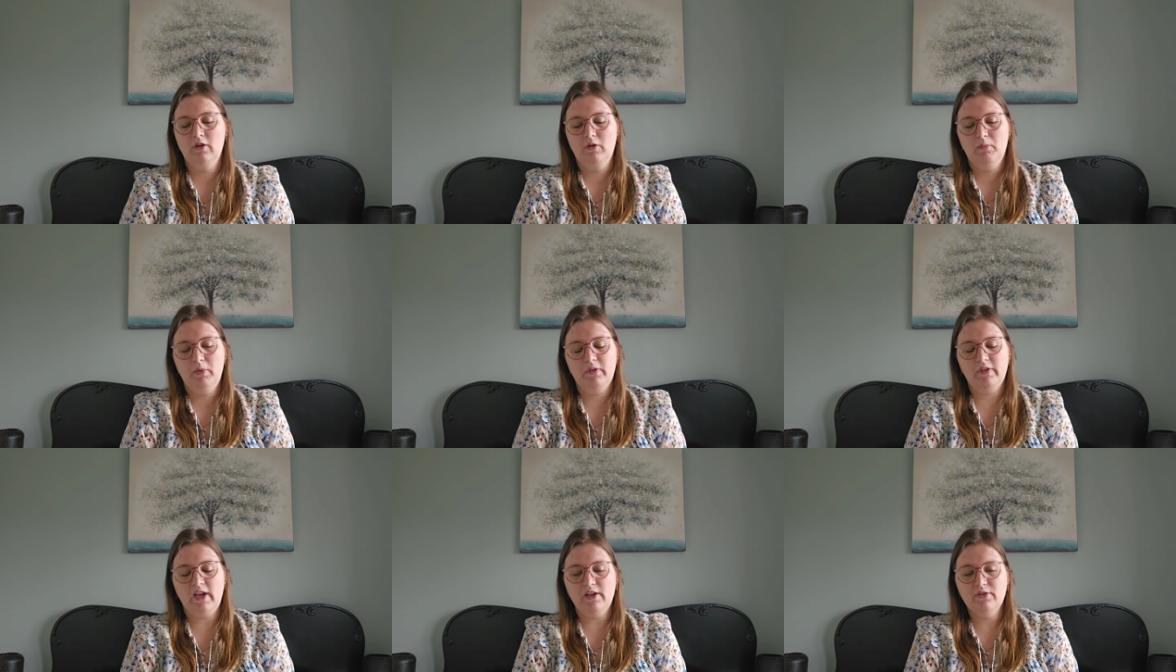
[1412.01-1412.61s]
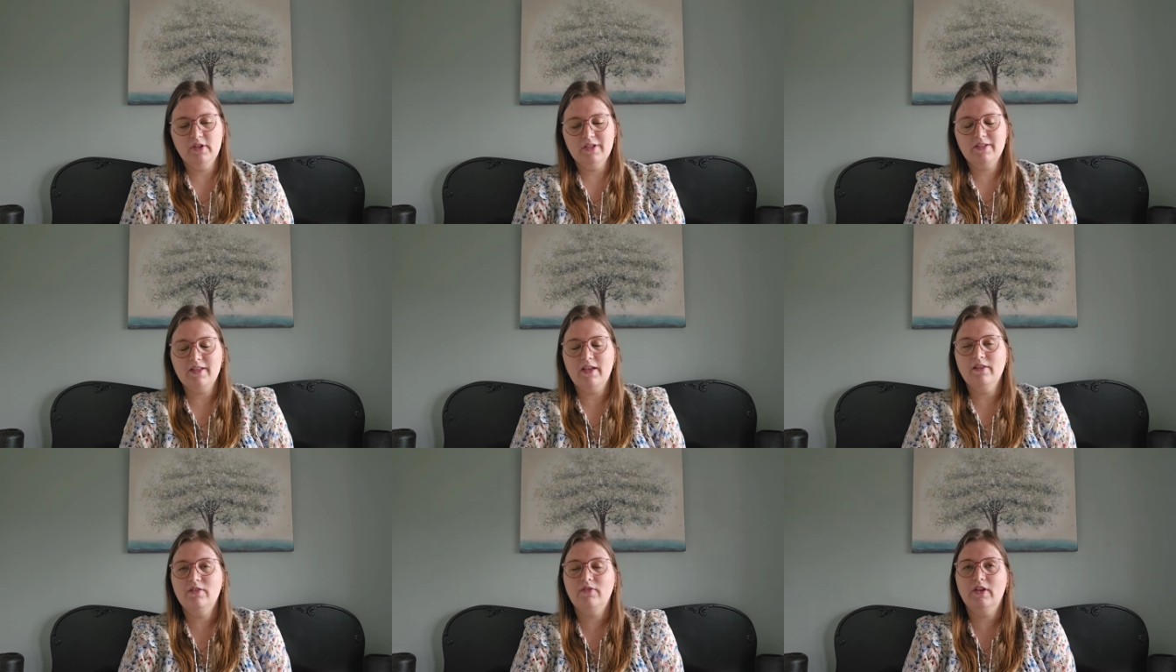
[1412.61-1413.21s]
But I
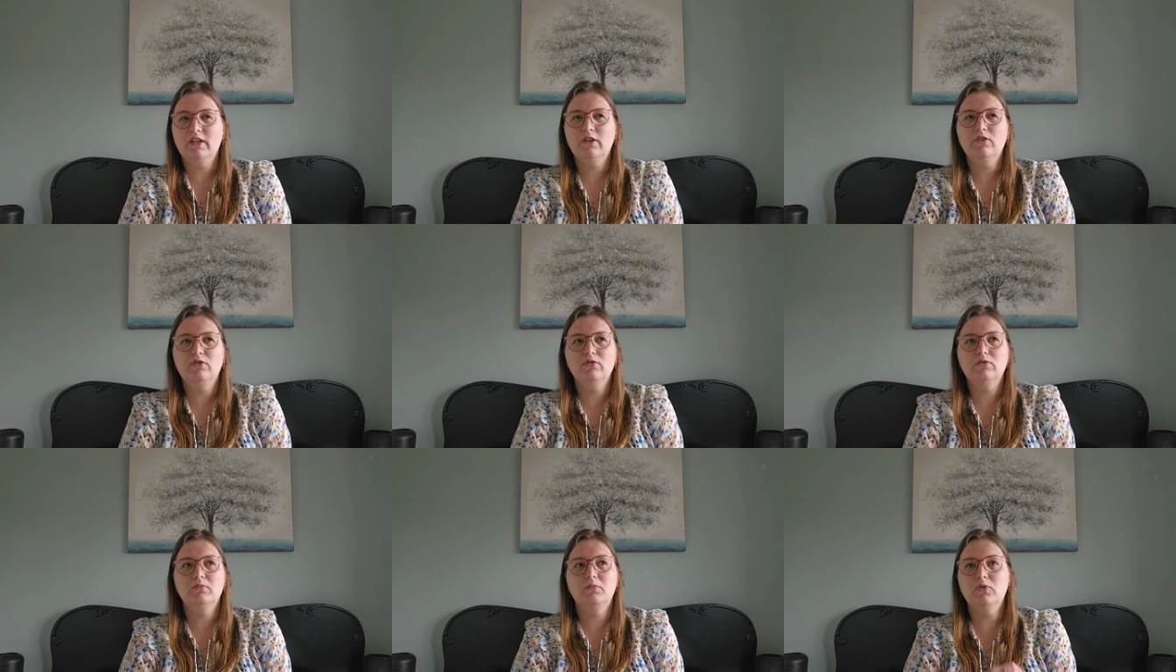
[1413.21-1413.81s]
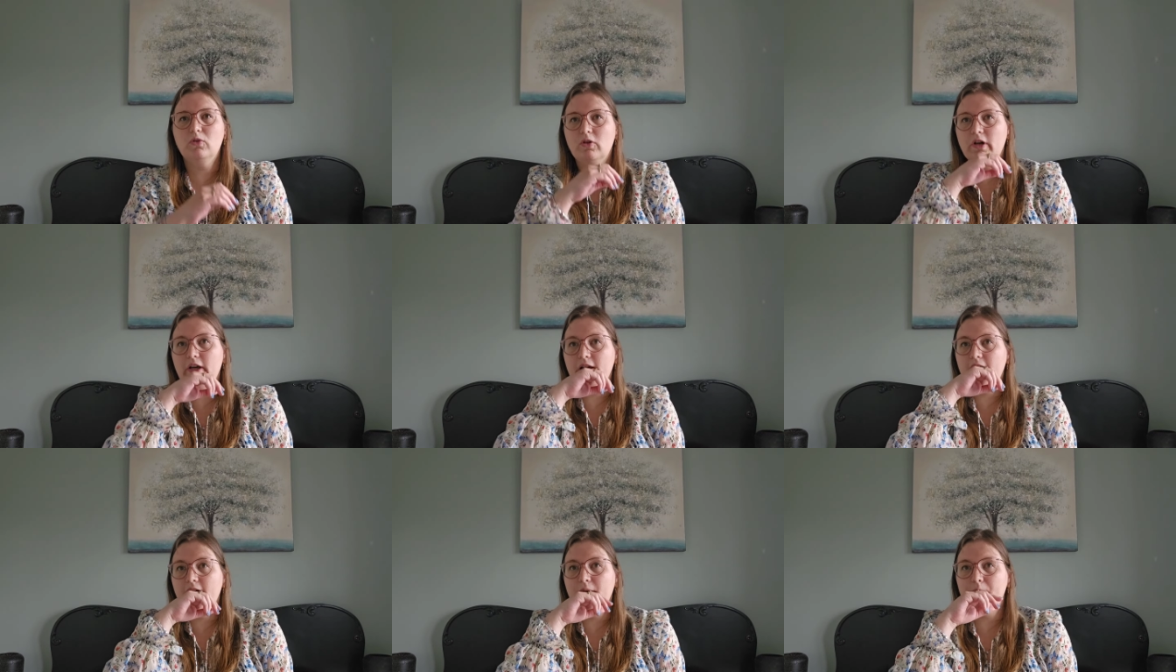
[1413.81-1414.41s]
understand when you do more
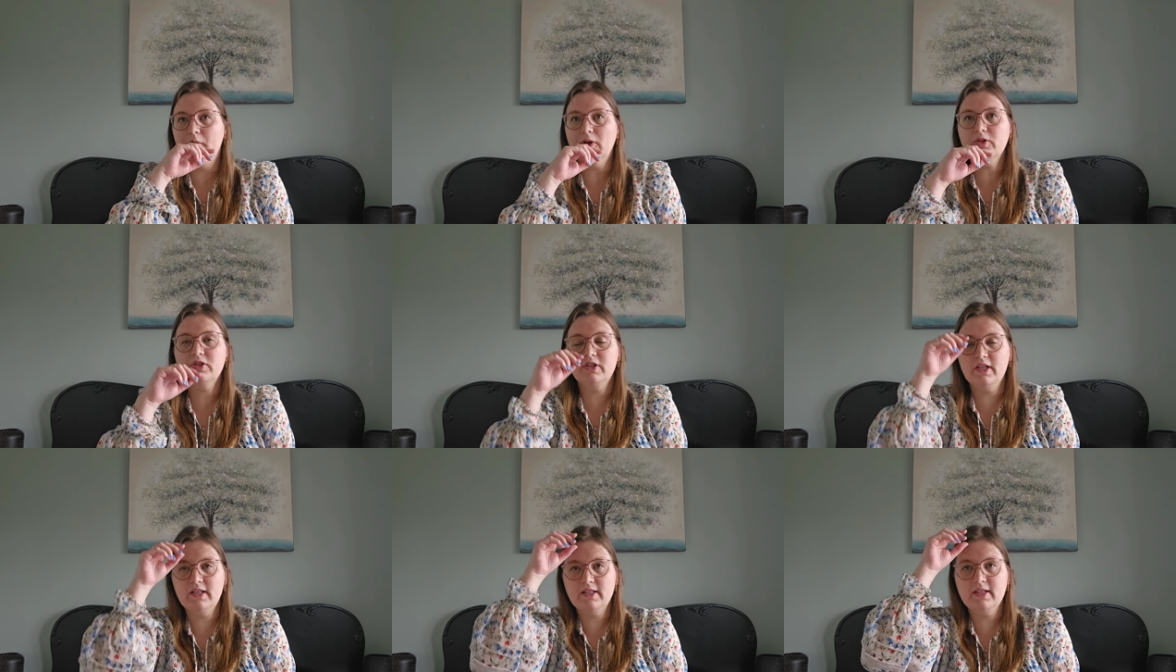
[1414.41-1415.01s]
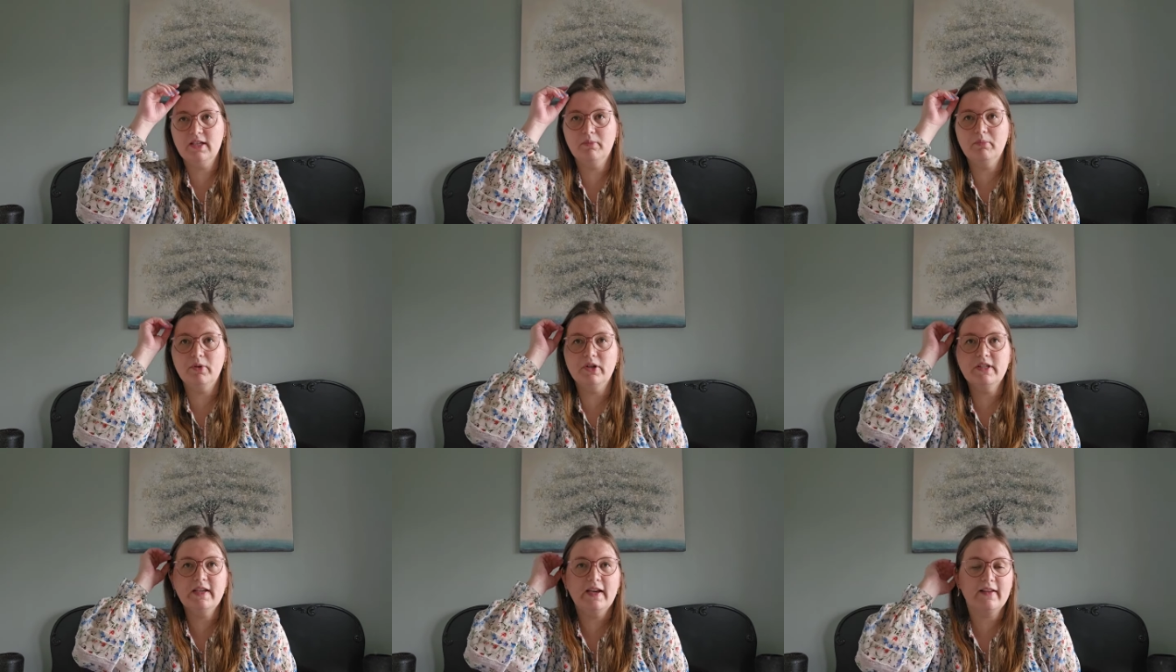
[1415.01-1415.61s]
block stitching
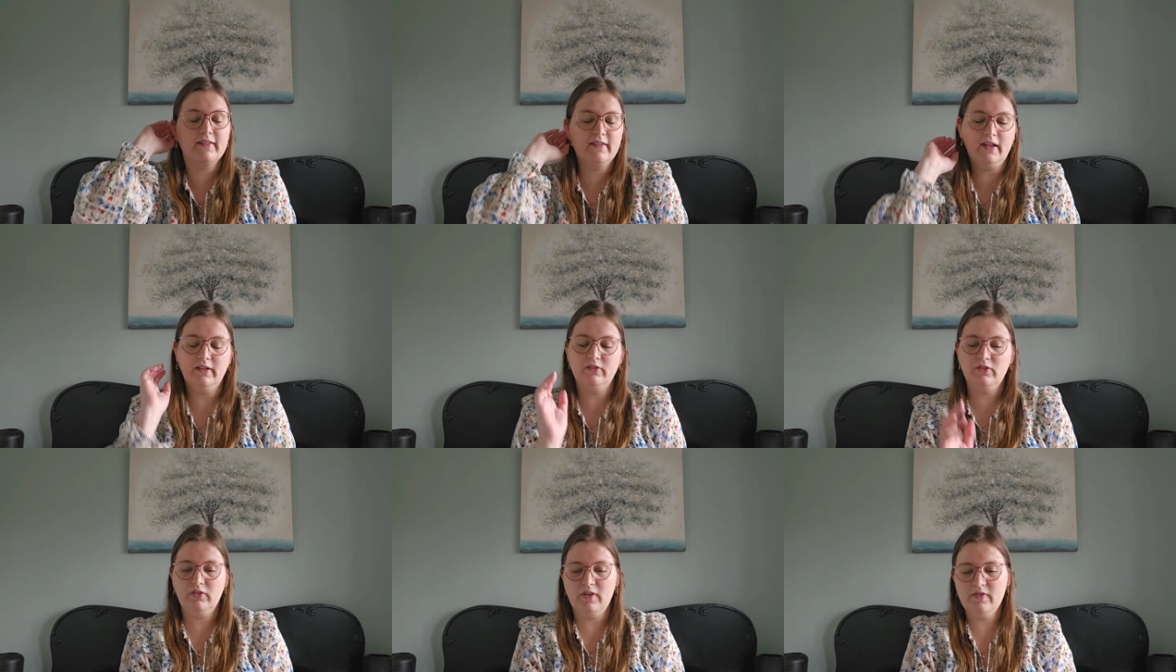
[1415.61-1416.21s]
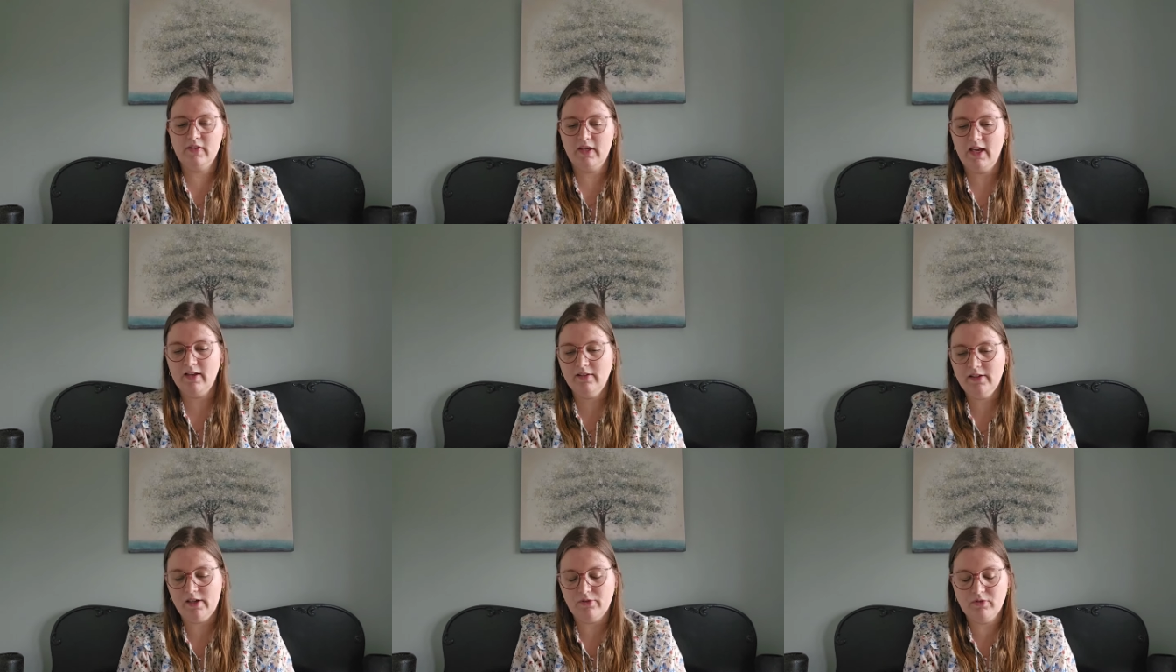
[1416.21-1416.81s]
project, then
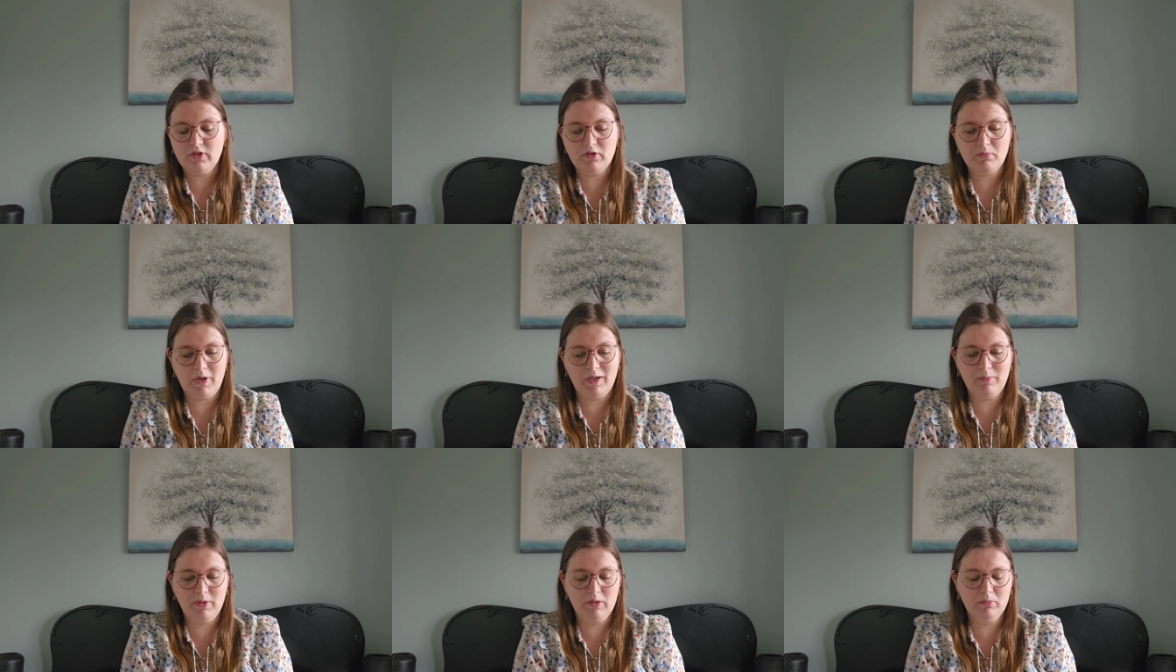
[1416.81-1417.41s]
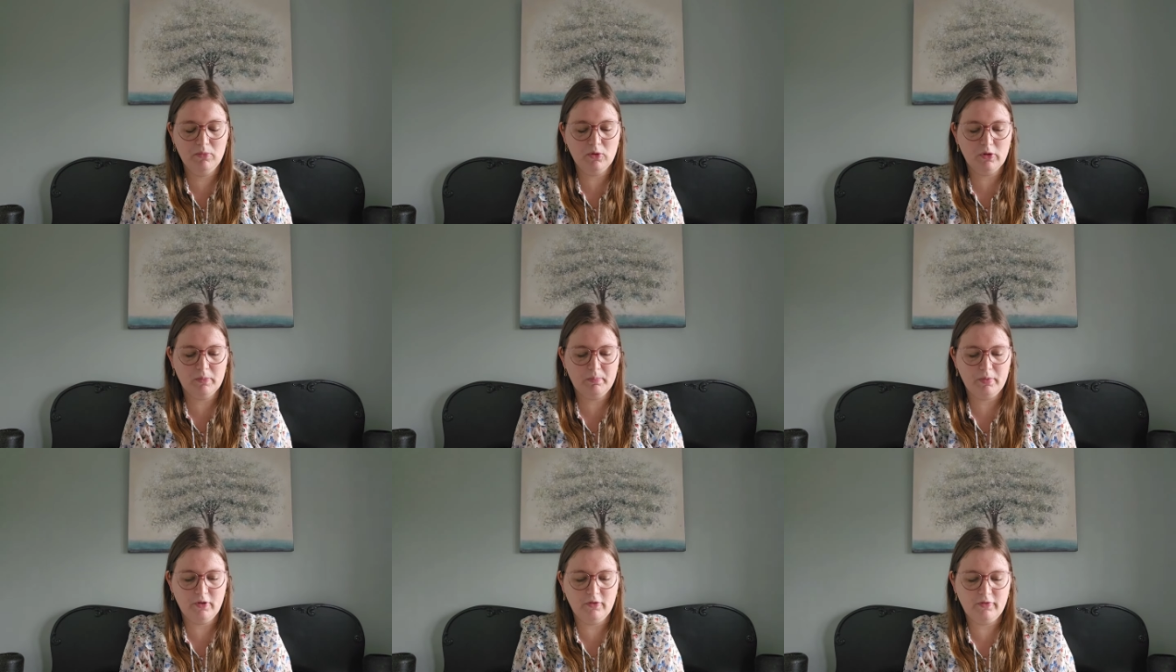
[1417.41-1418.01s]
28 count is maybe more
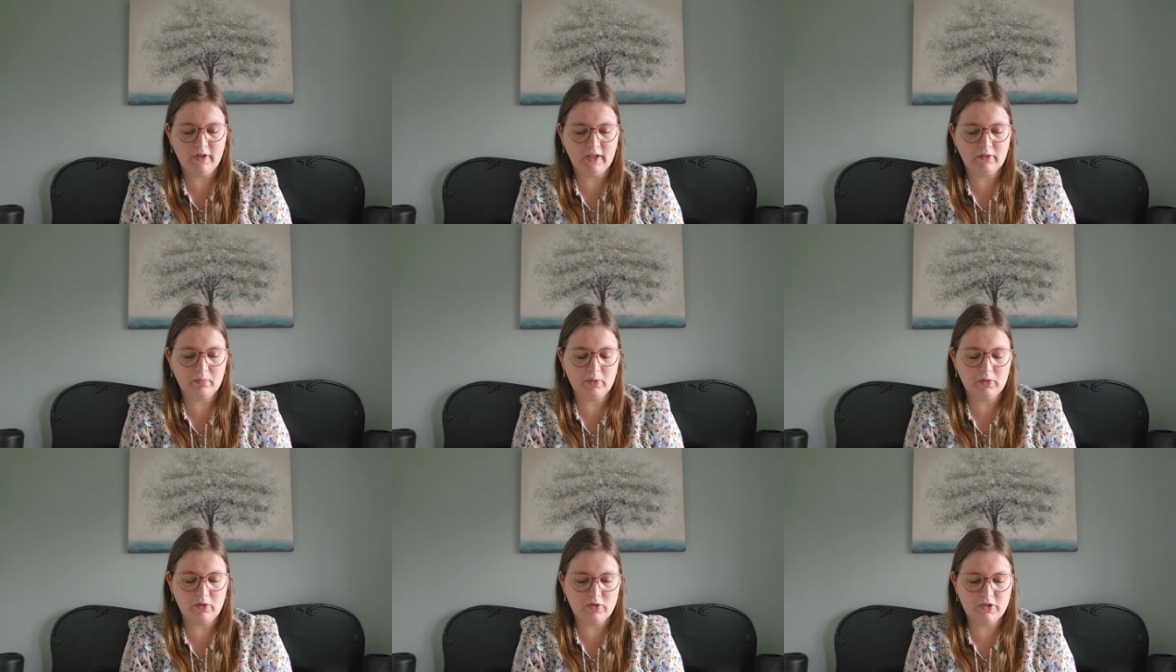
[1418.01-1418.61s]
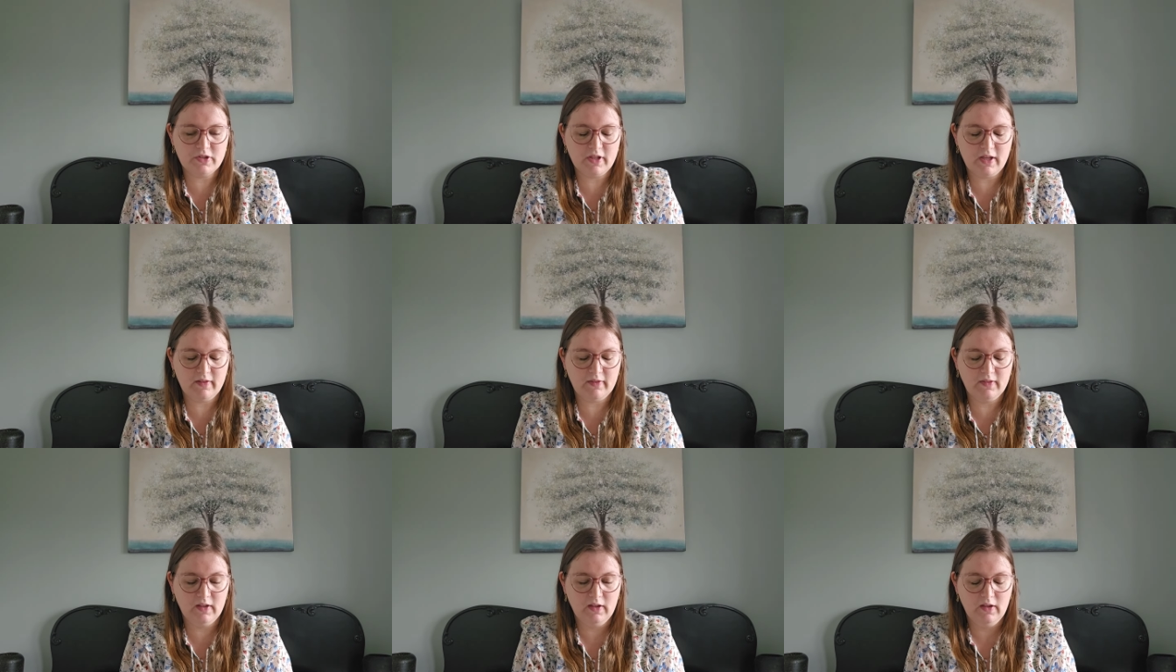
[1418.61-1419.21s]
perfect because then